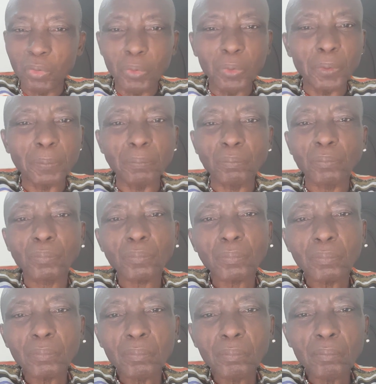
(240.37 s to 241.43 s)
coup.
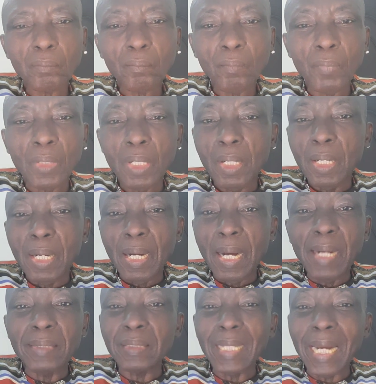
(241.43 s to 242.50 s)

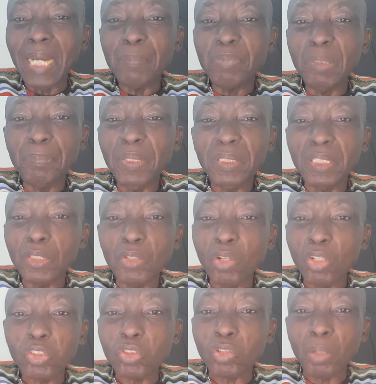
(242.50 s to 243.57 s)
And IPP did
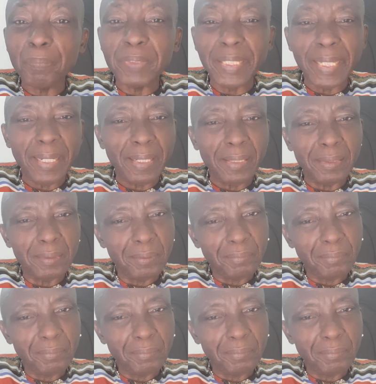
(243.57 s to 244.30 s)
not stop there.